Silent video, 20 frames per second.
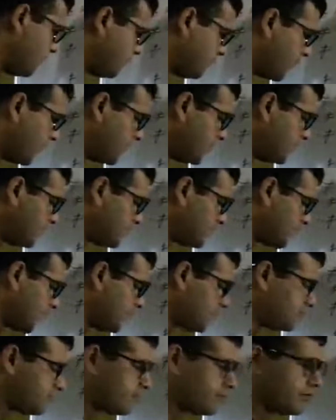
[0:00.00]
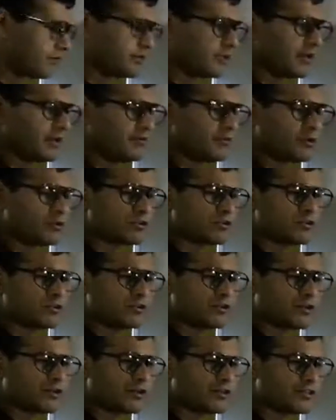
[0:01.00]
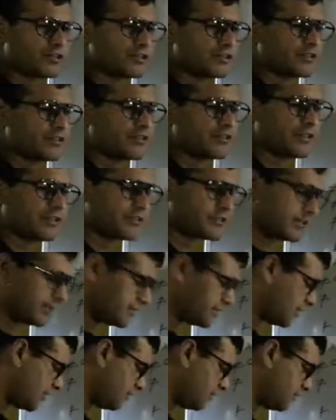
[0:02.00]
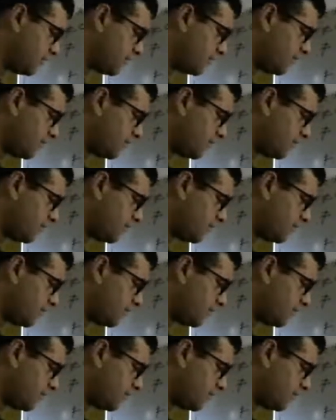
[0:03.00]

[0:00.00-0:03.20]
binding site for the amino acid tRNA synthetase enzyme.